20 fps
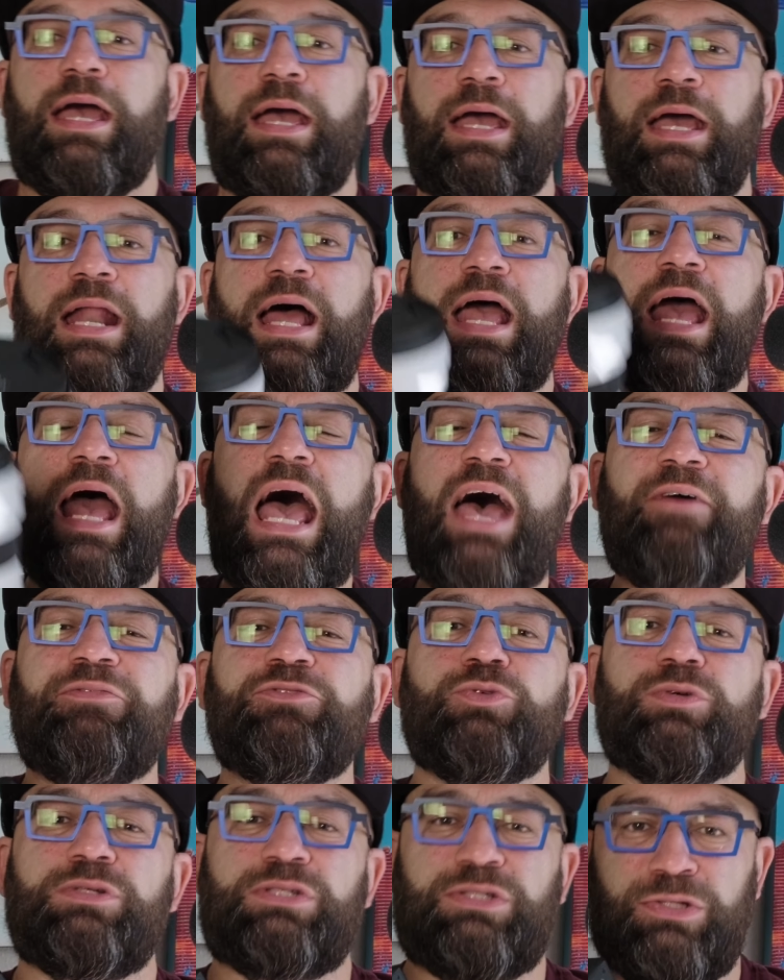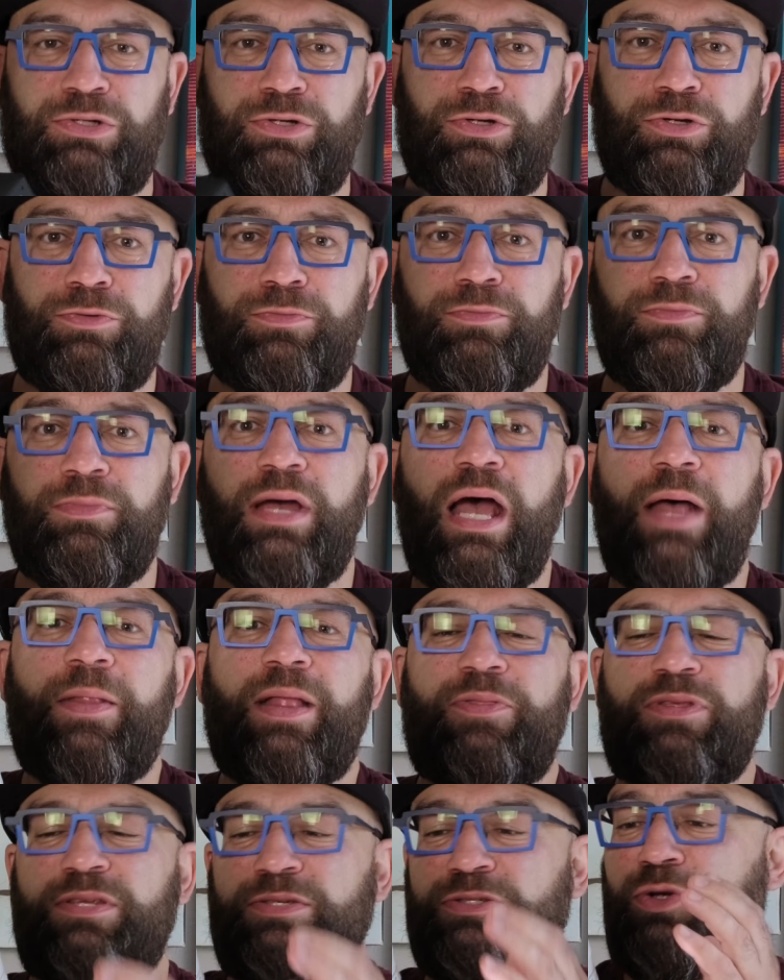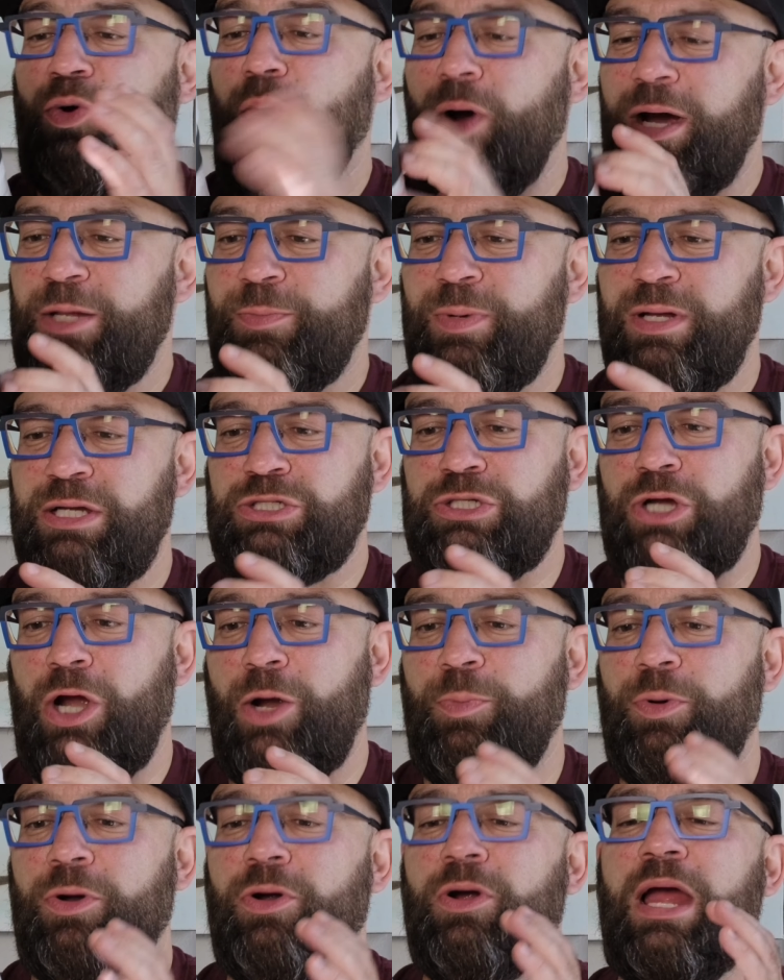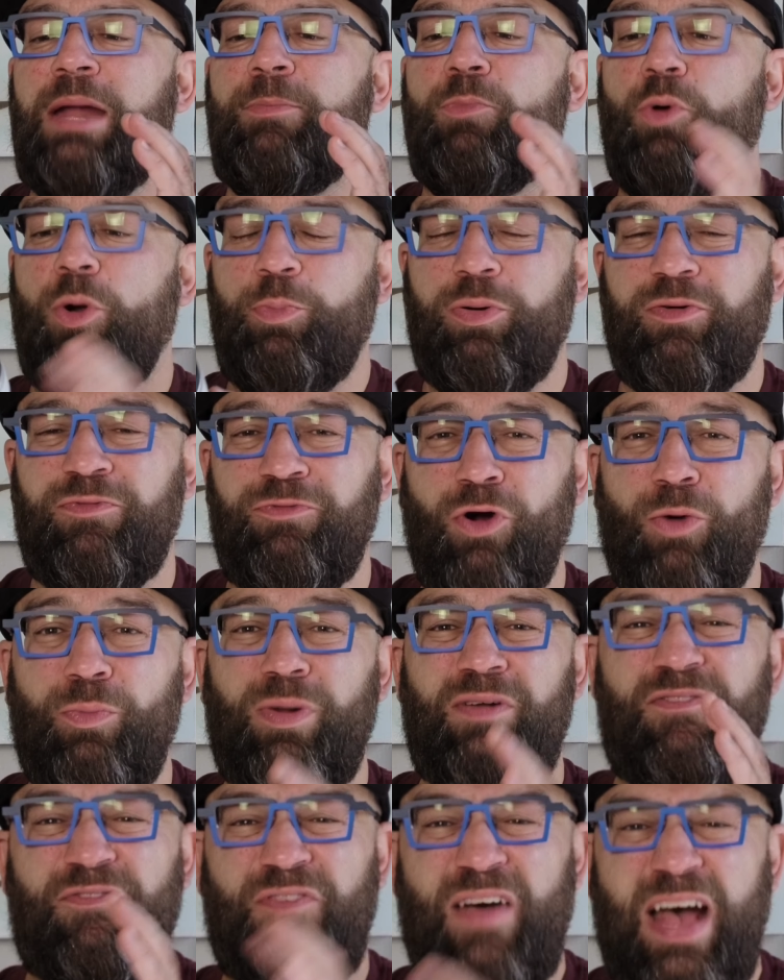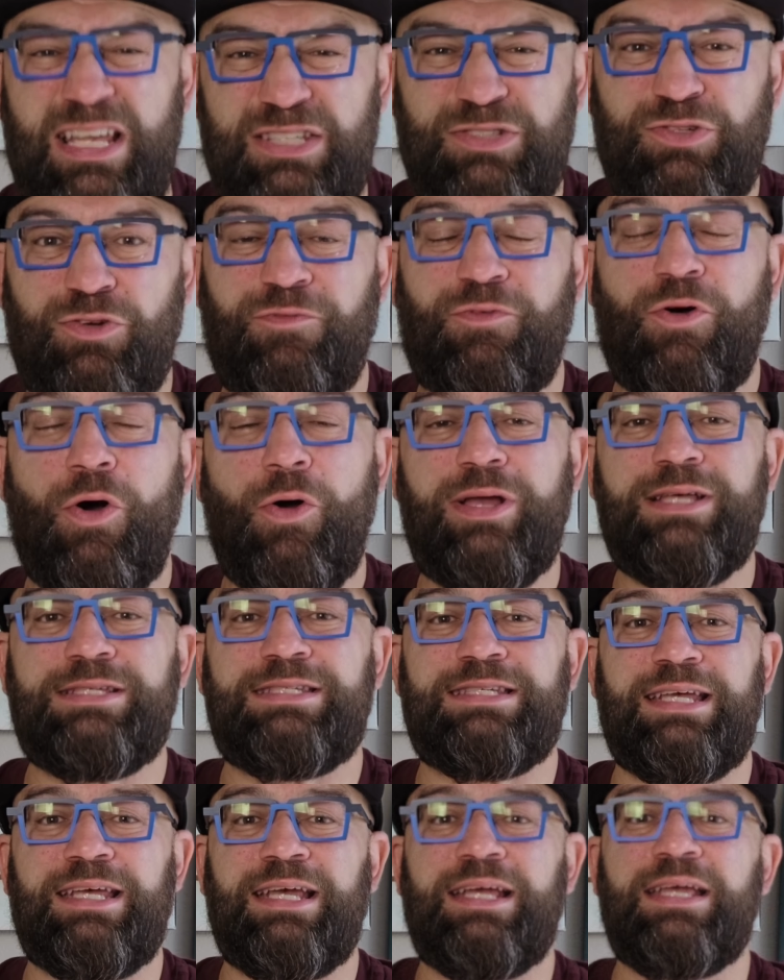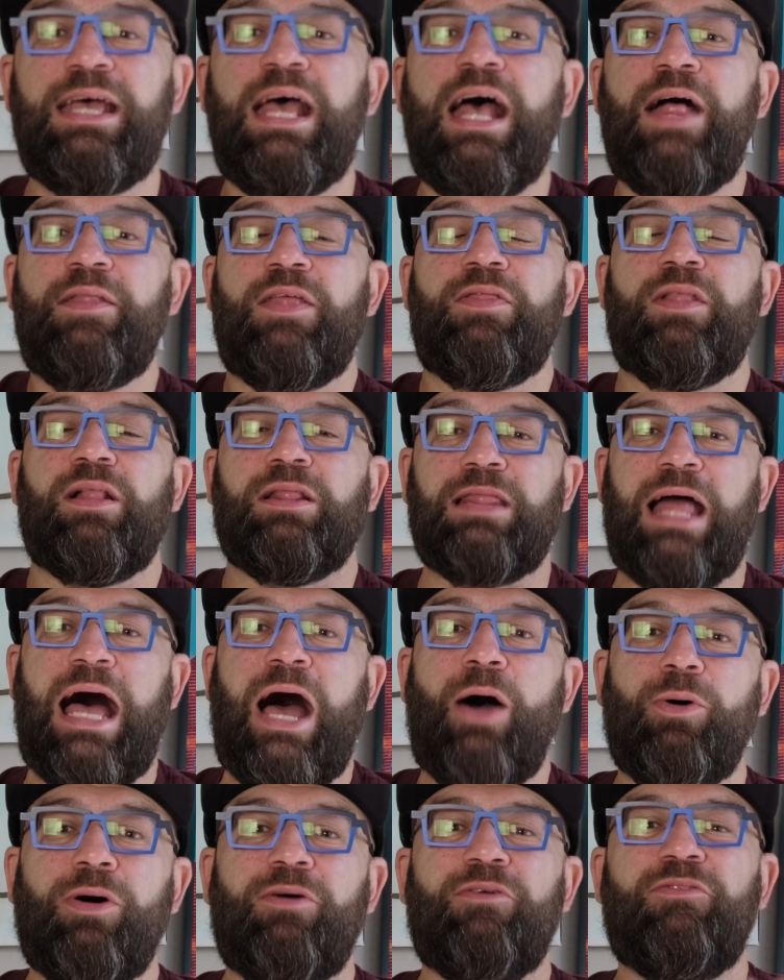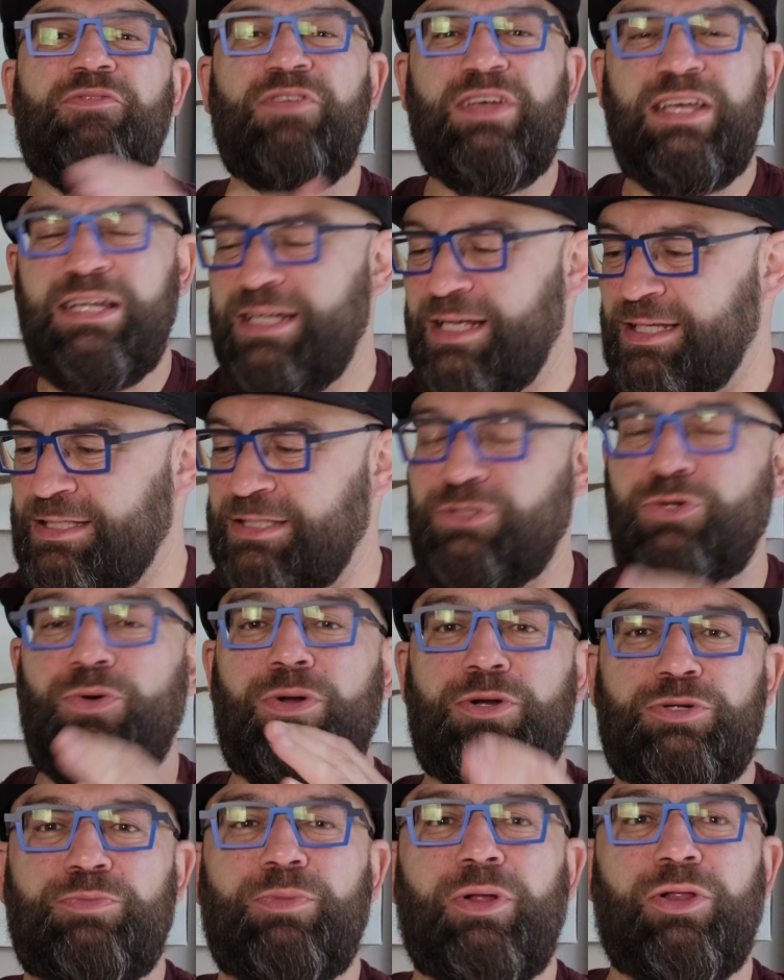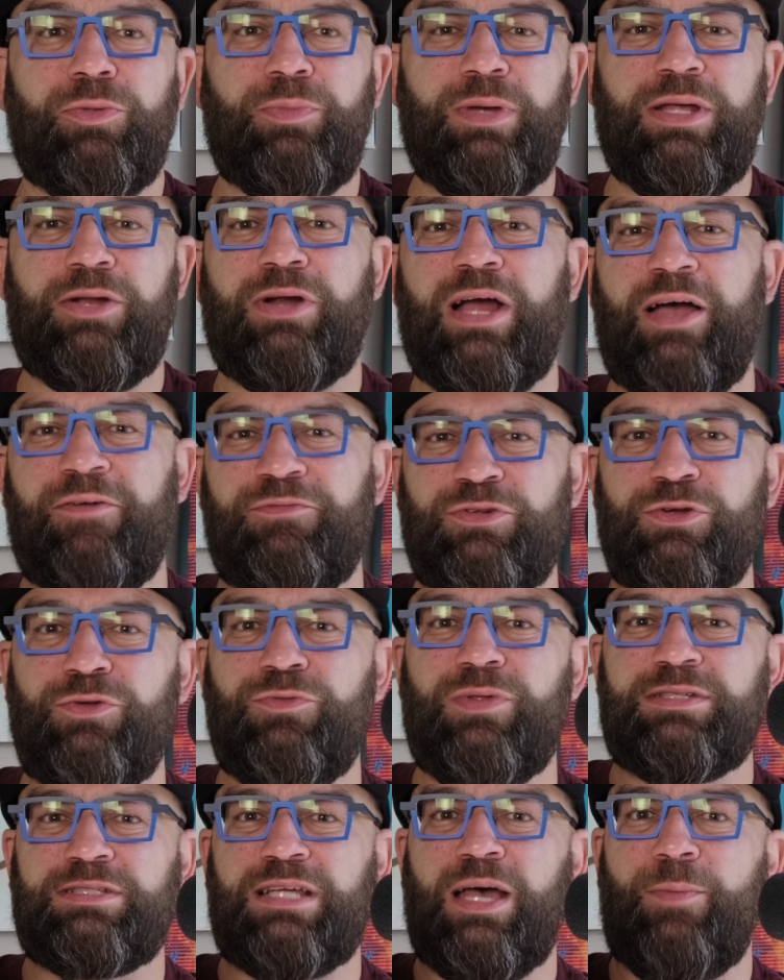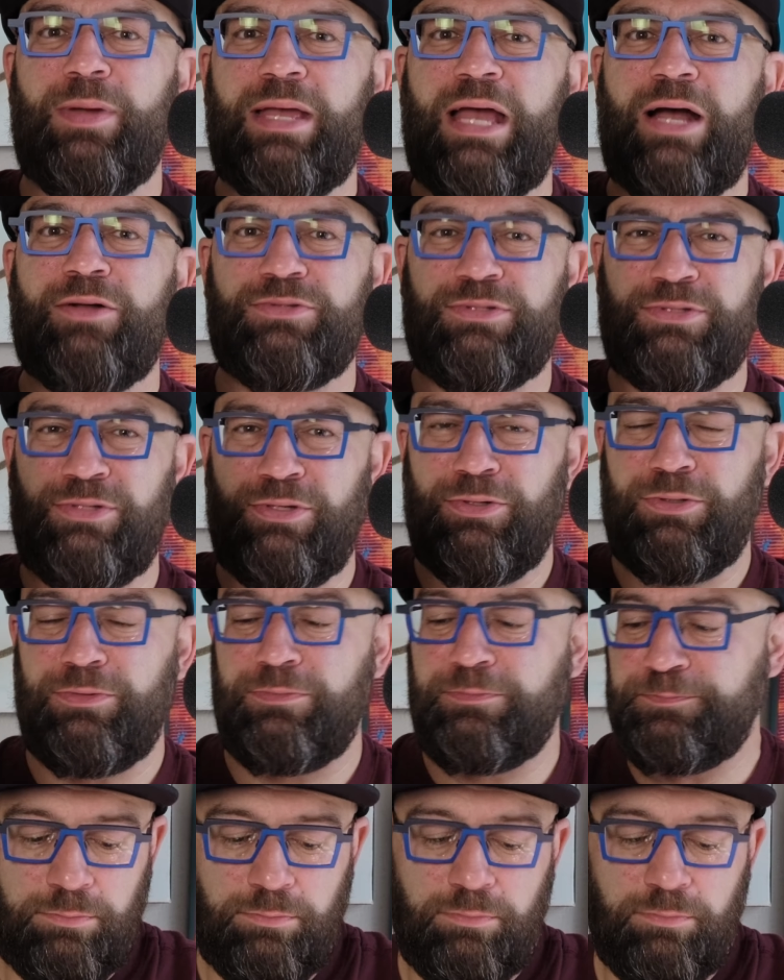And I have to assume that this is quite a bit sharper and more performant, faster focusing than the Laowa Venus 200mm f2 that's coming out soon.